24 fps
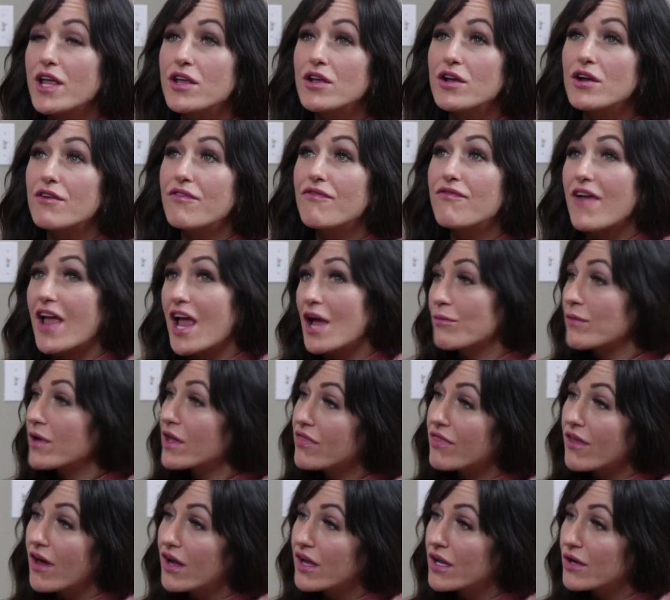family
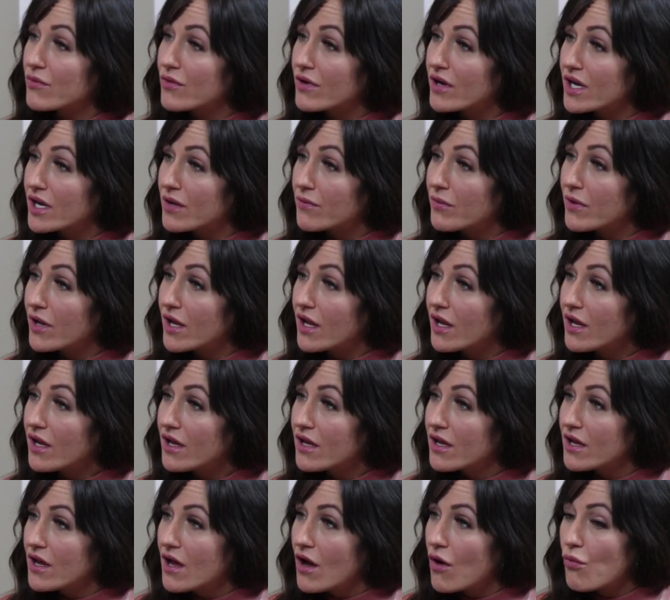thought you were going to be,
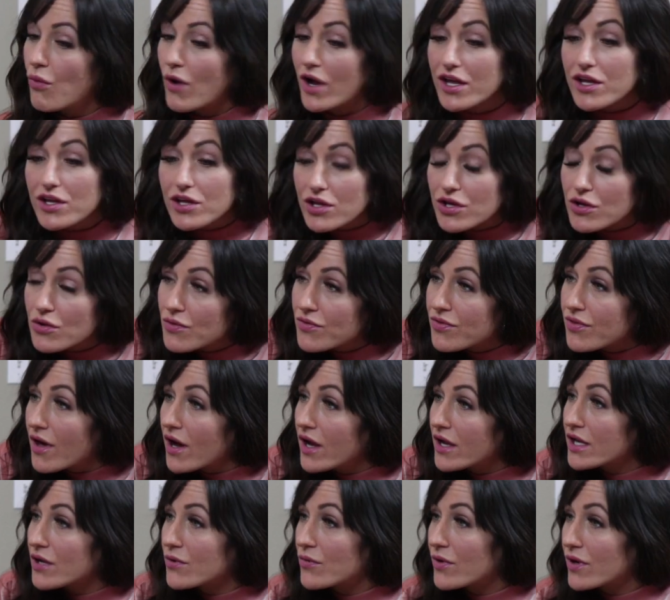what you thought you
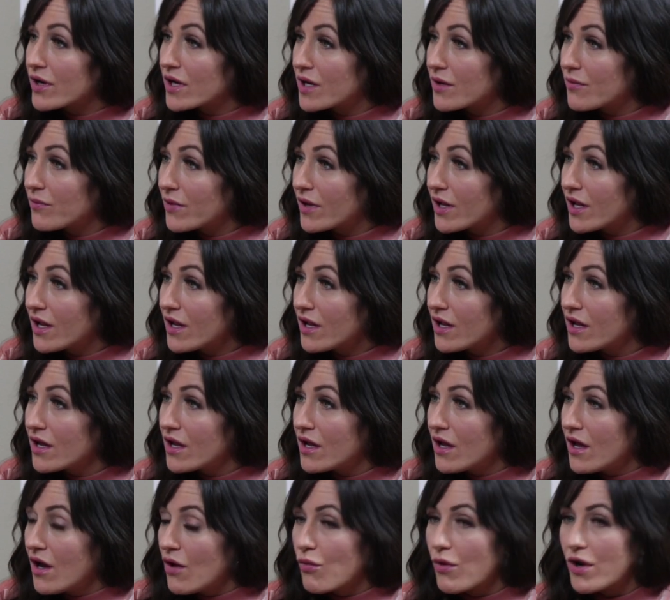were going to be,
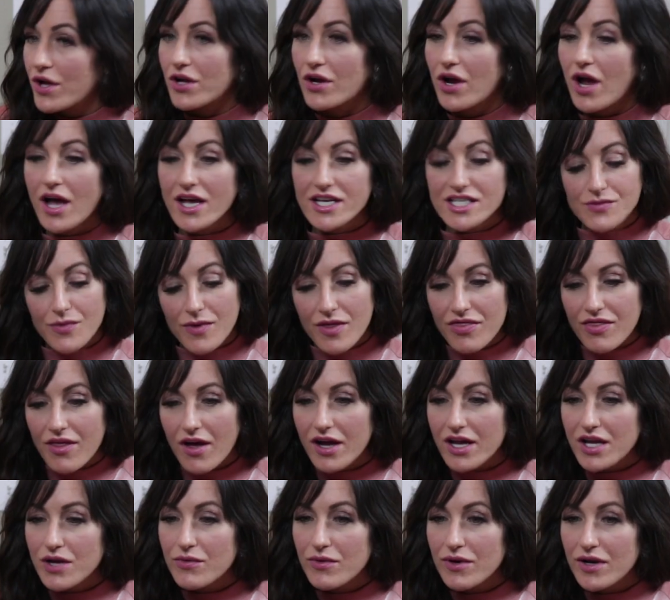what your husband thought you
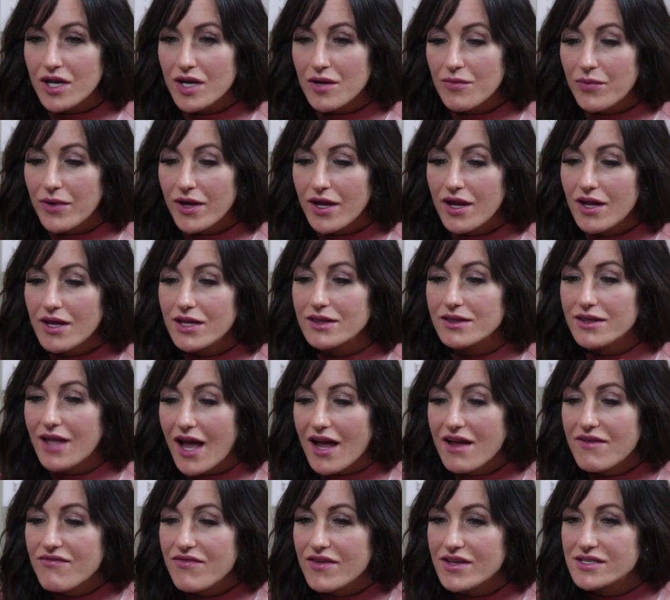were going to be. Life
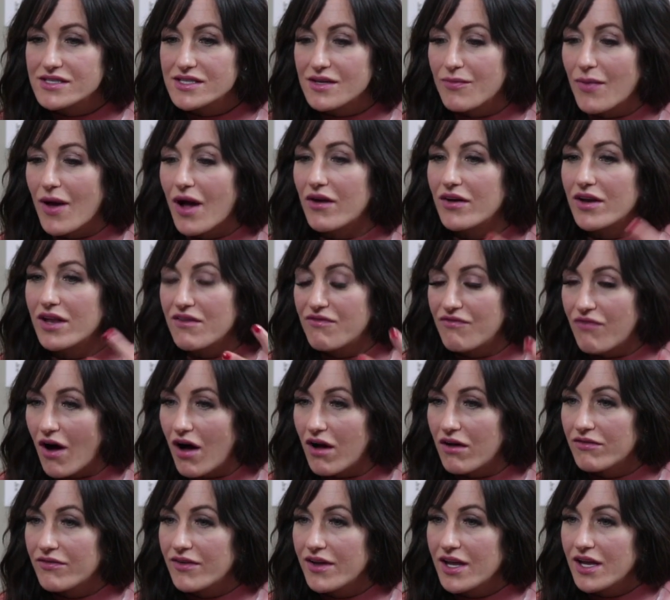is about
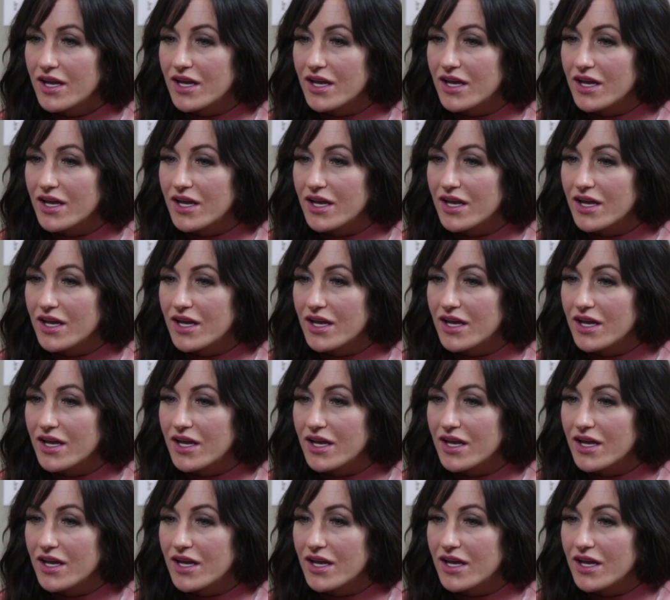evolving